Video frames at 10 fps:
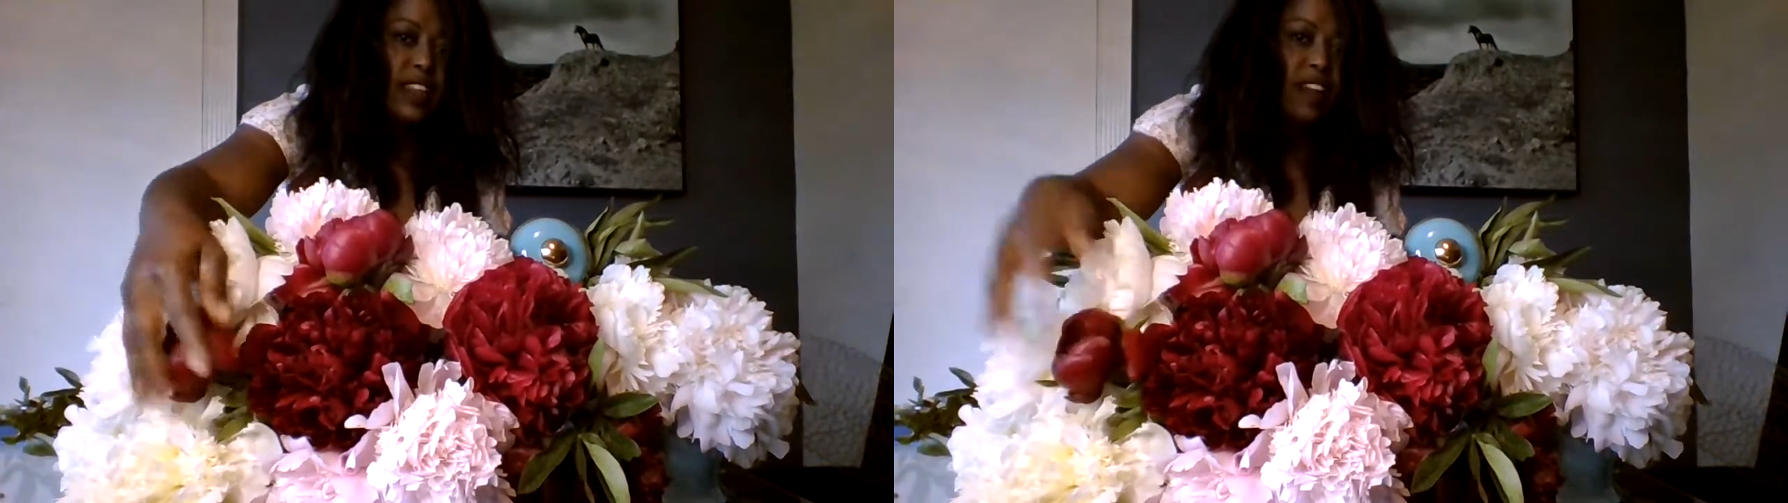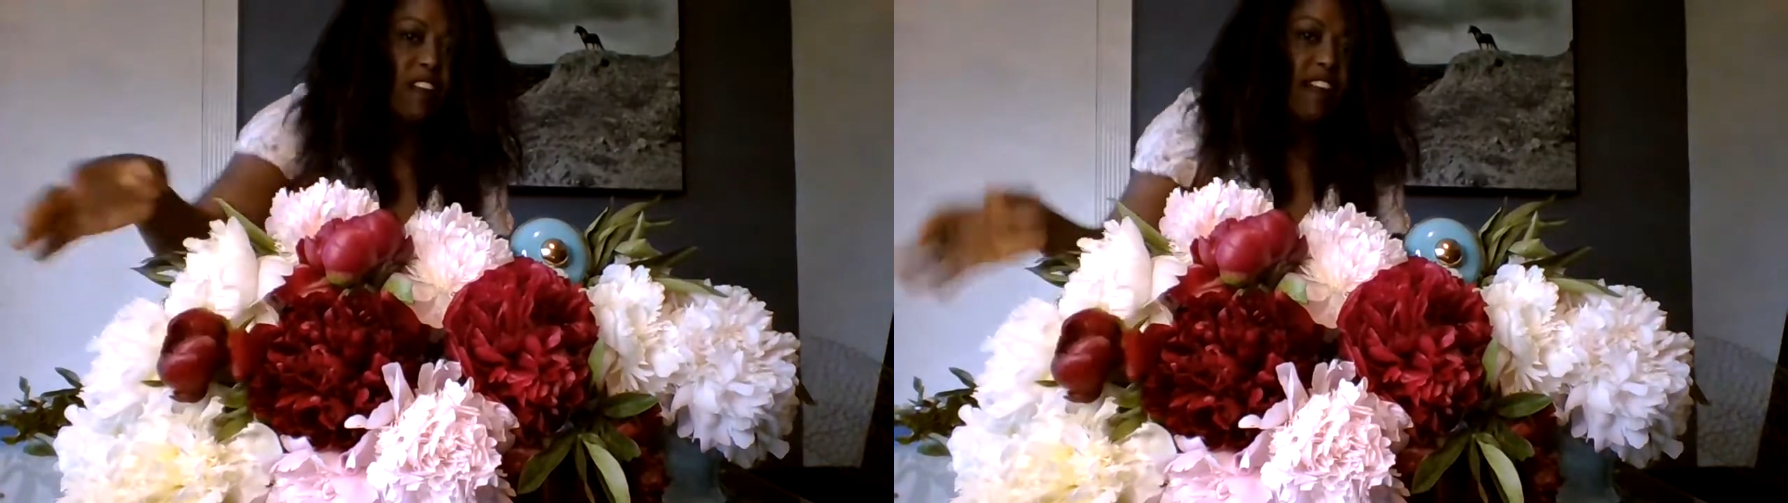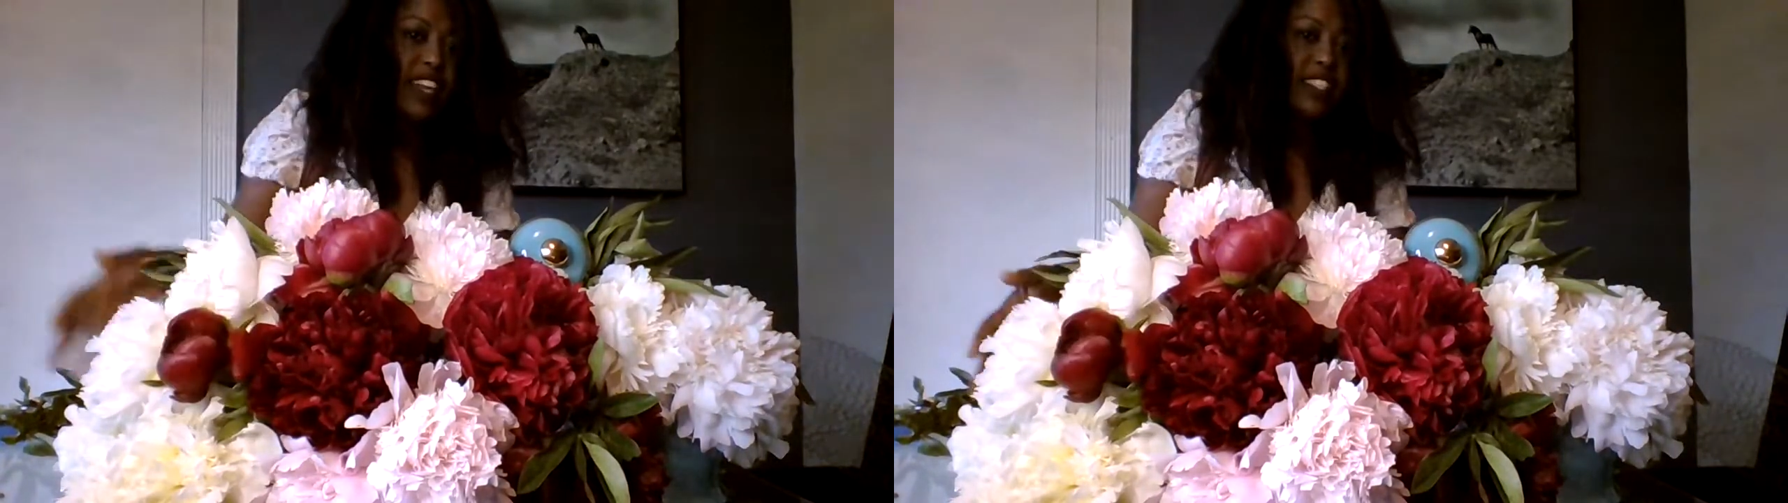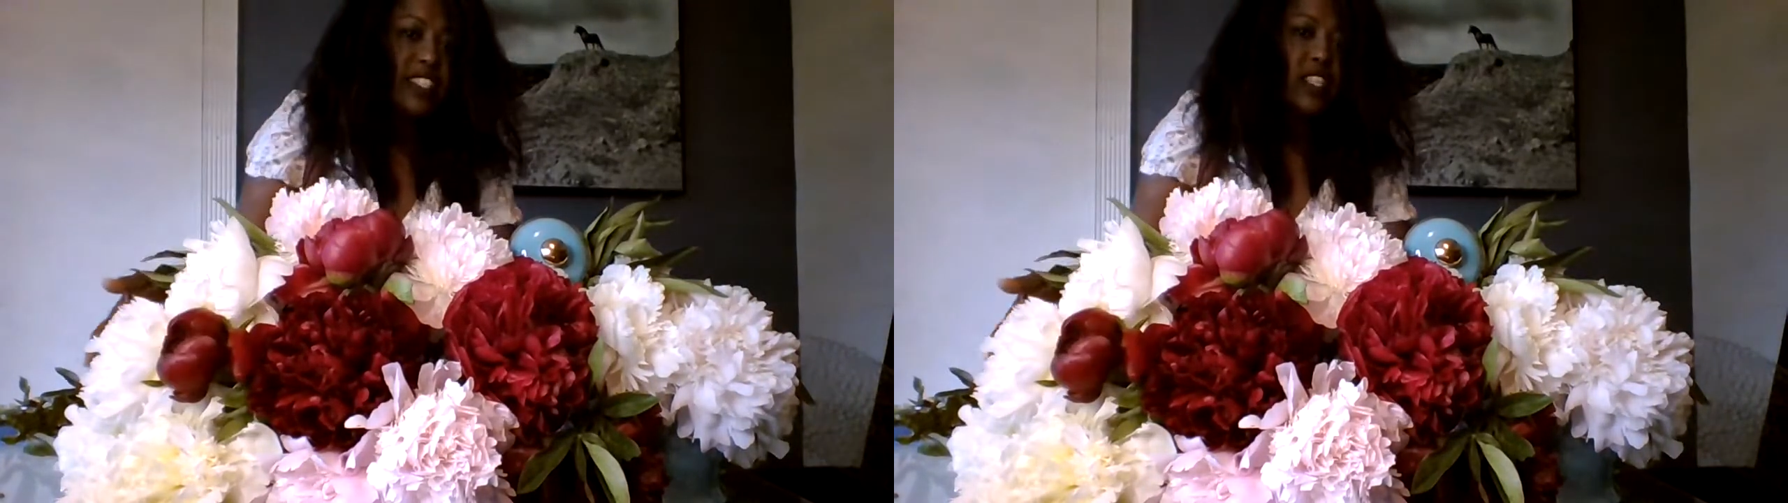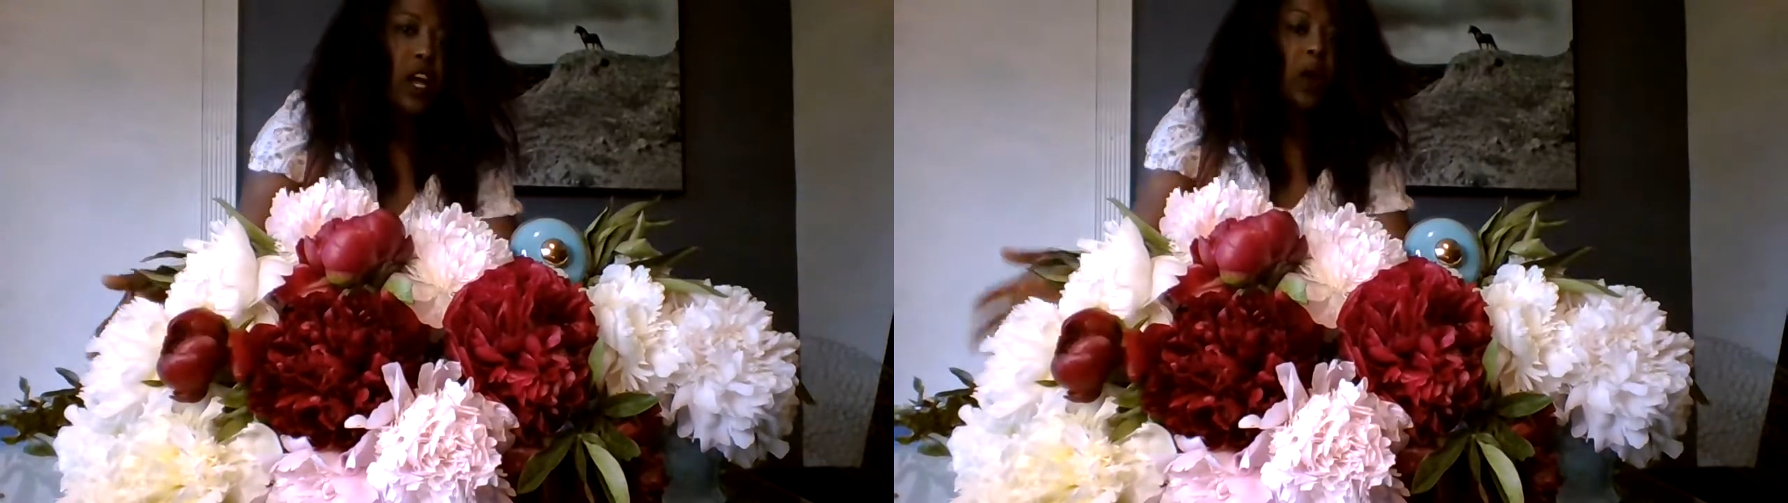All right,
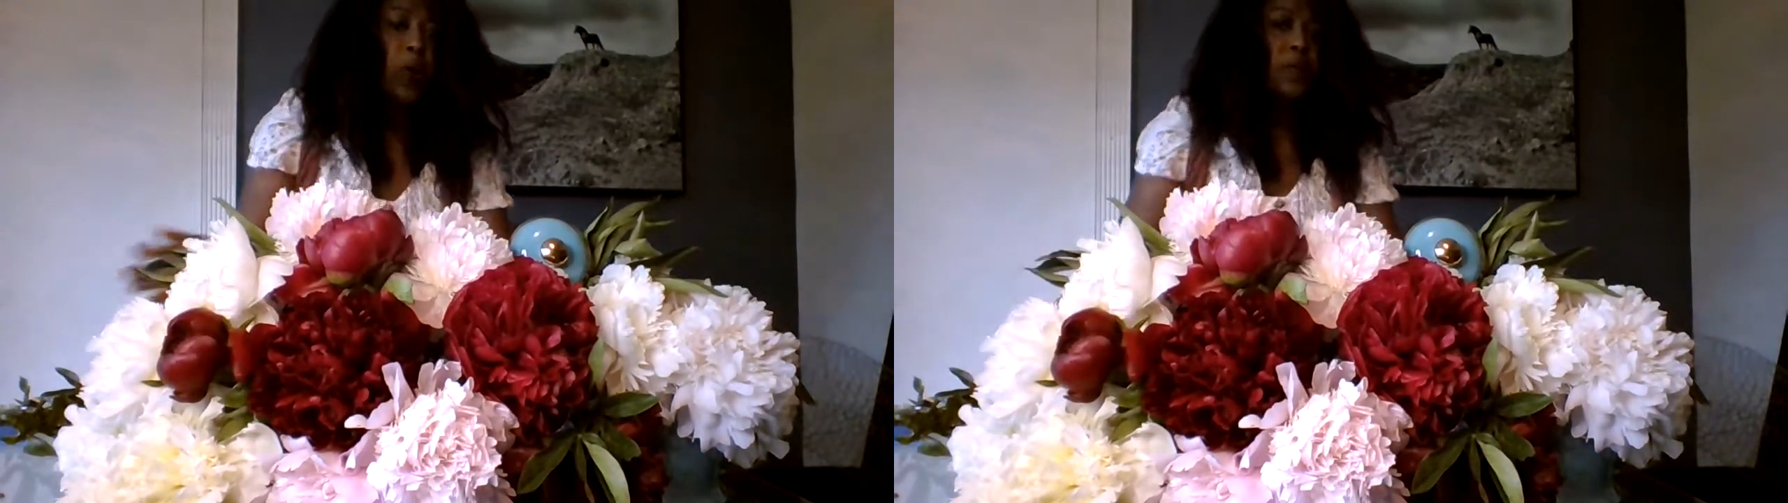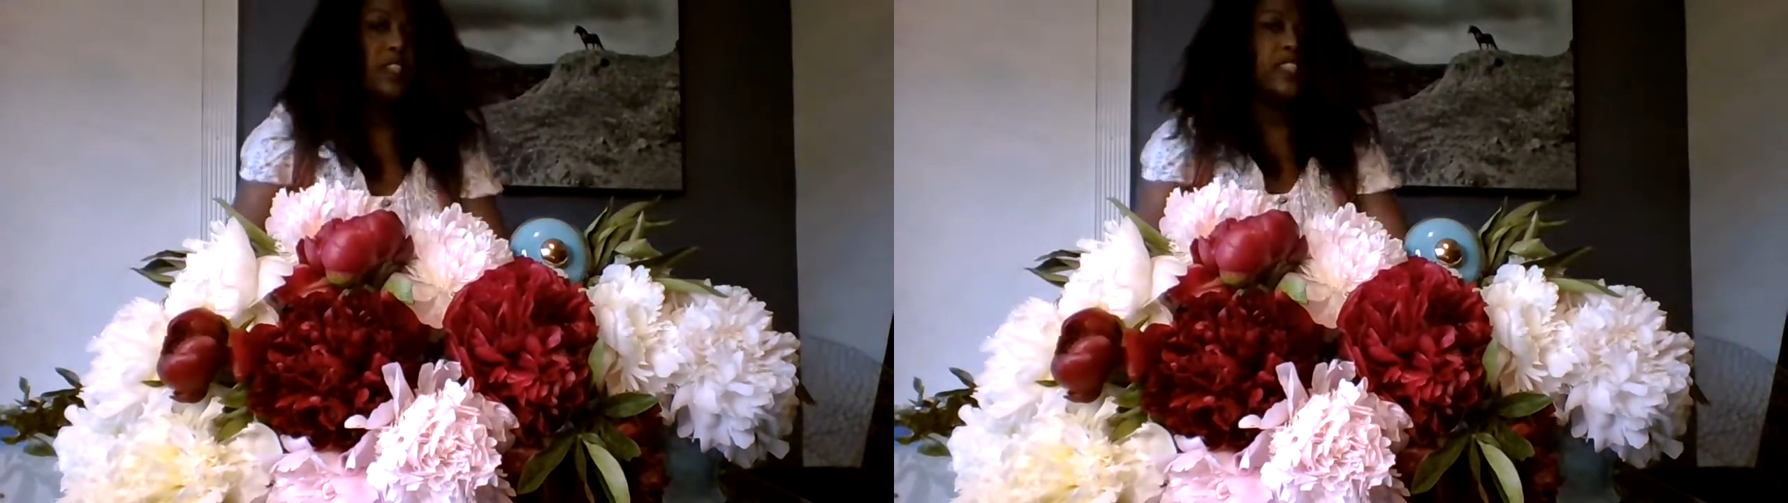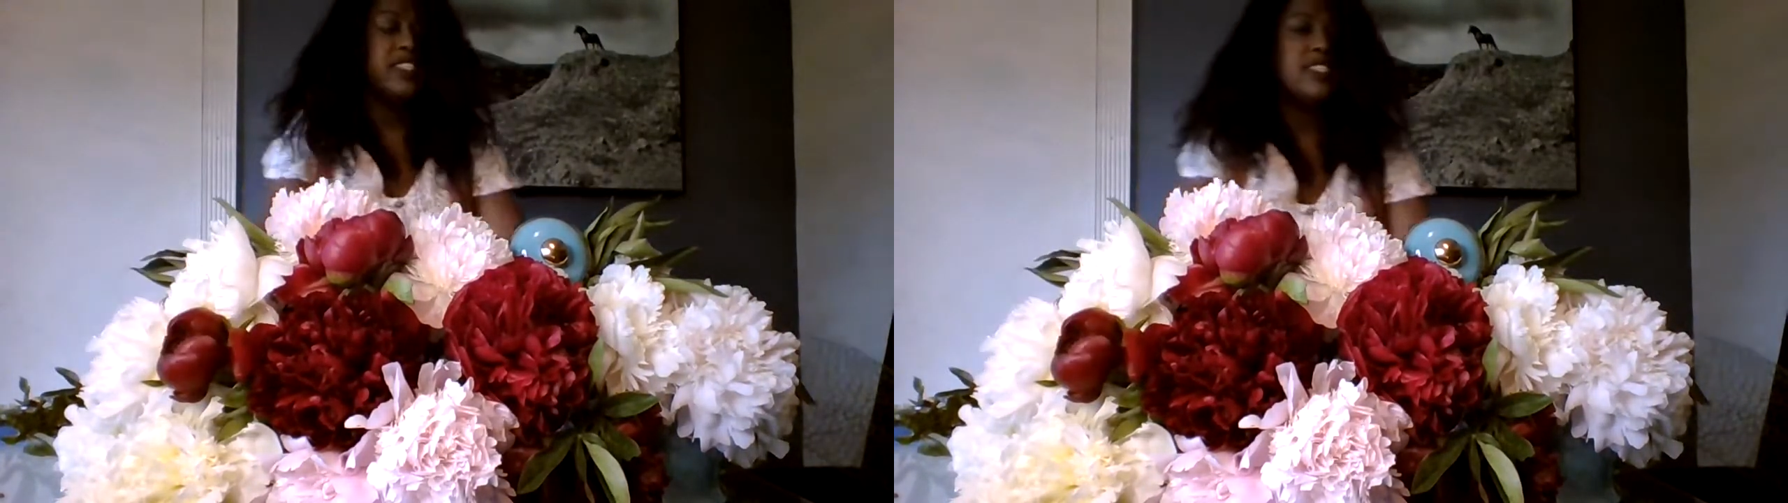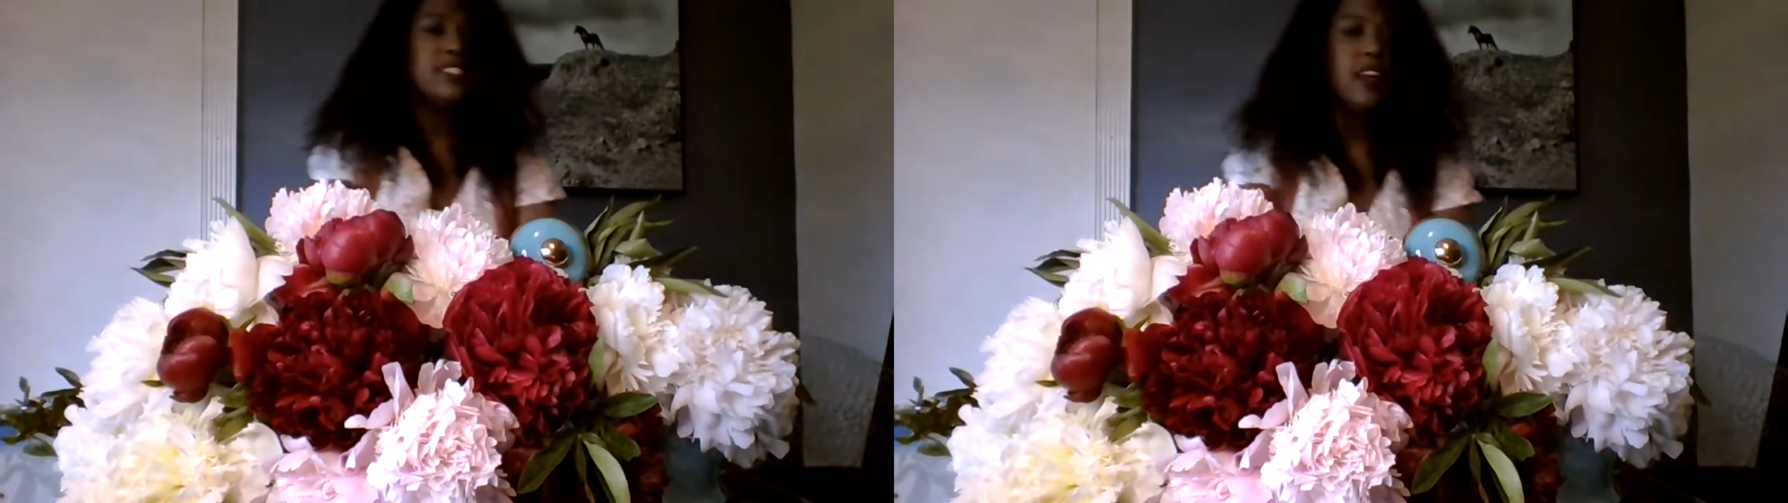so this is